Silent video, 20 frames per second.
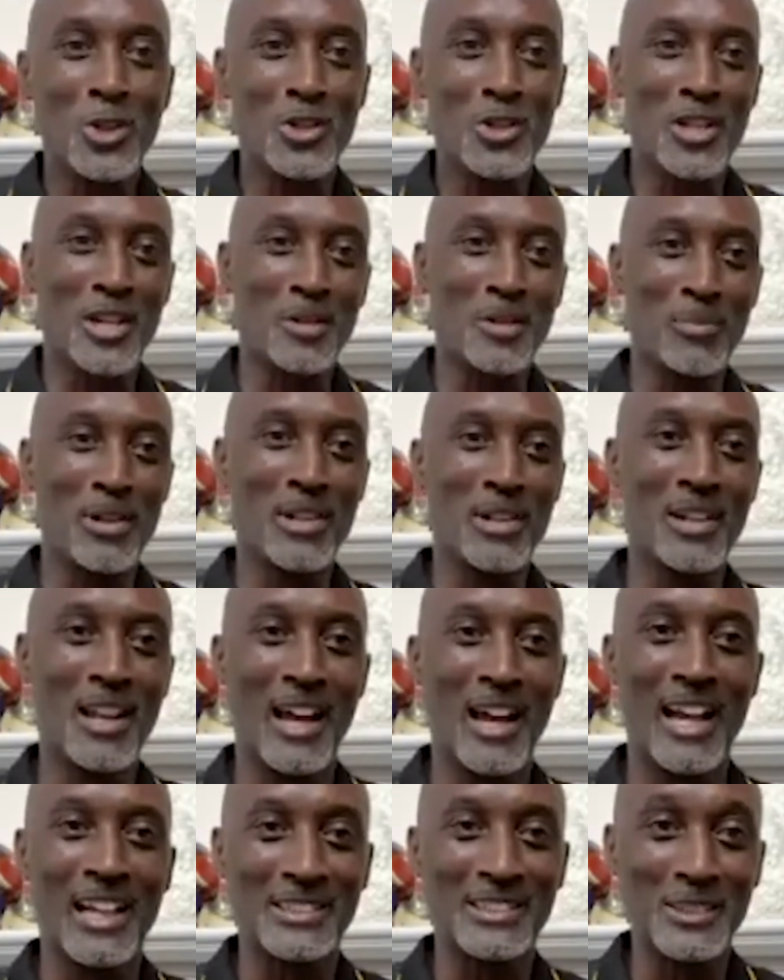your team been
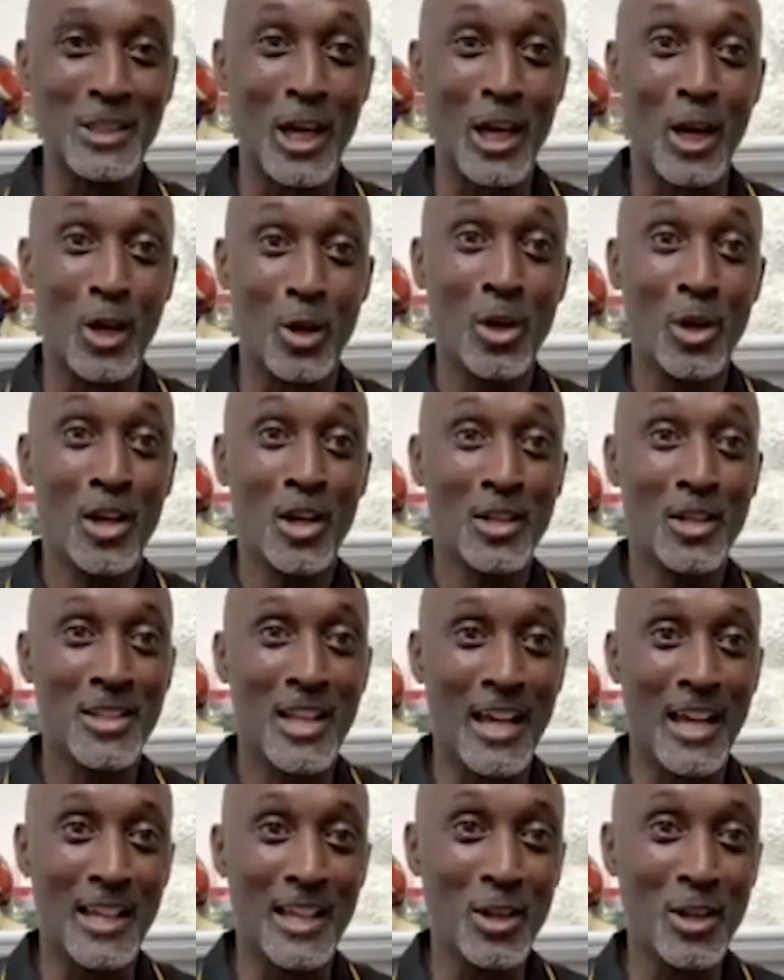like now
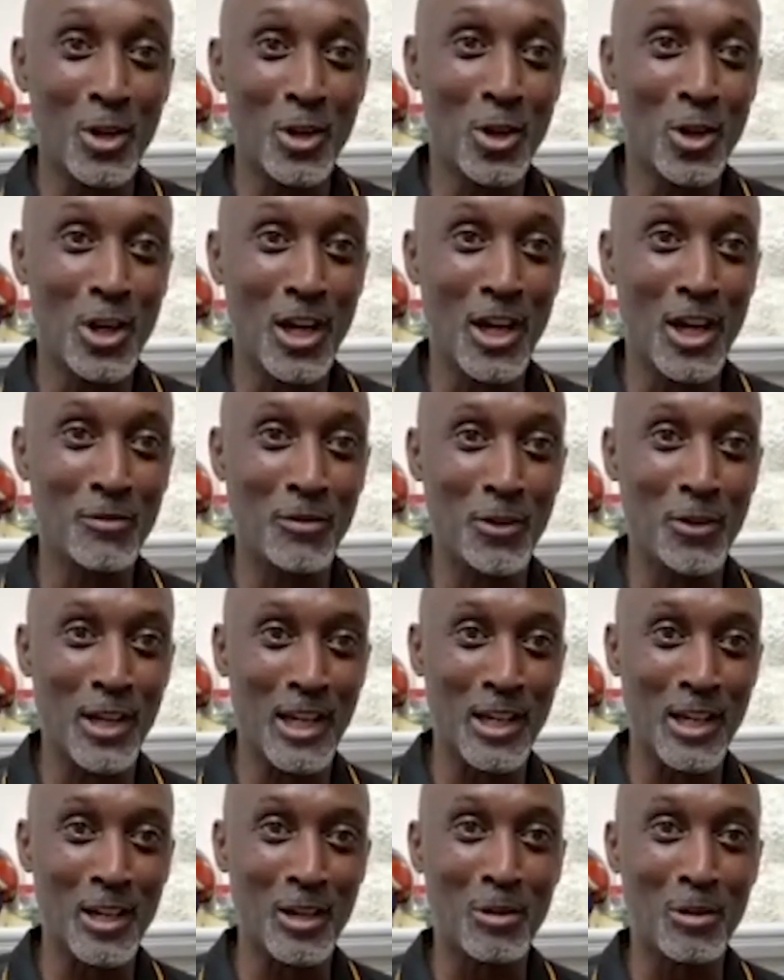that they know you're going for your
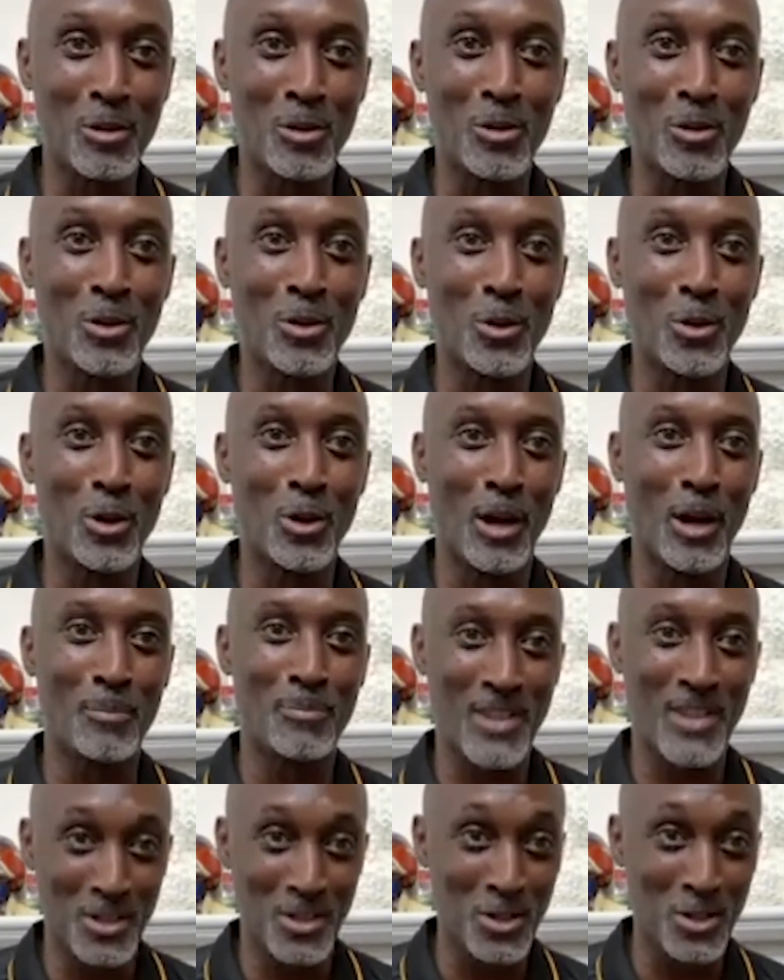England call-up?
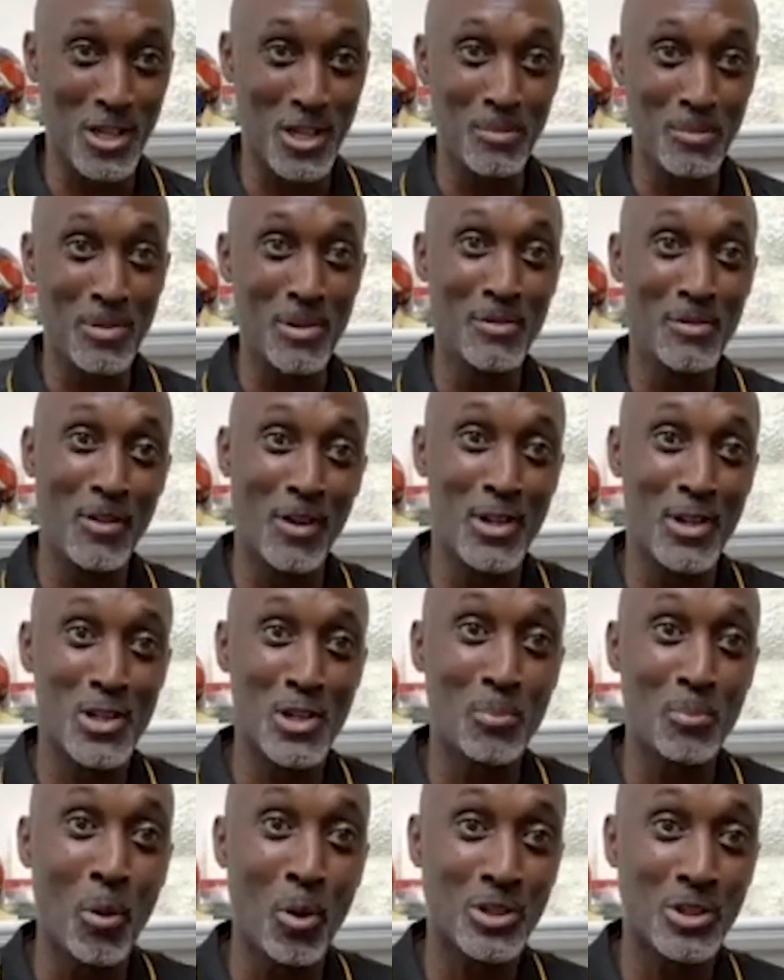Has your team been very
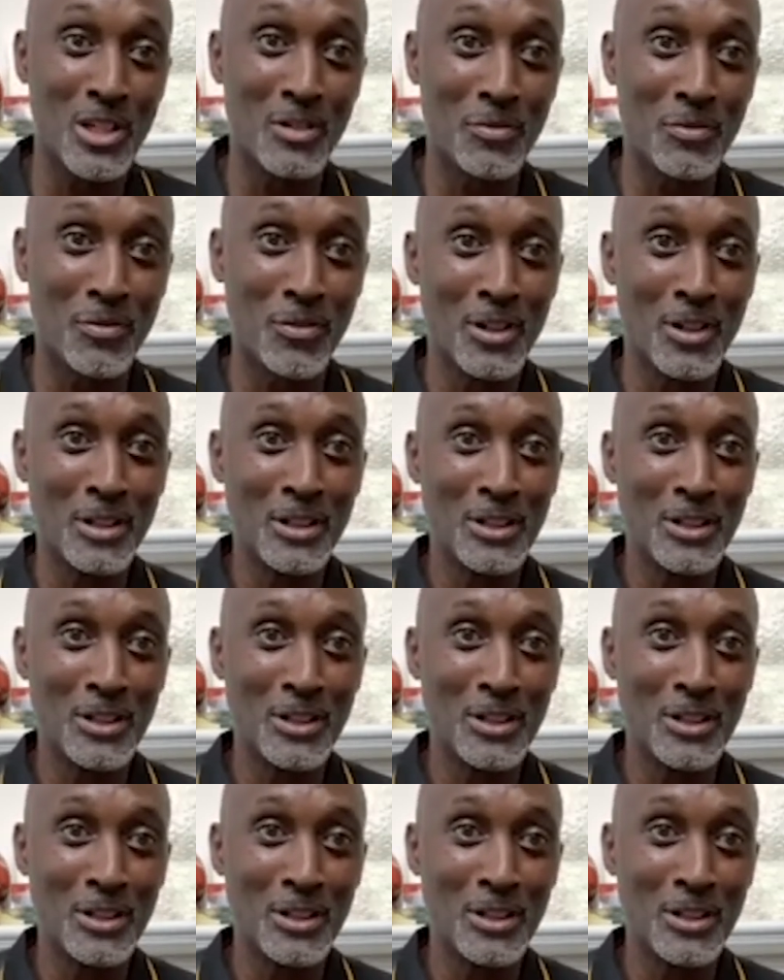supportive?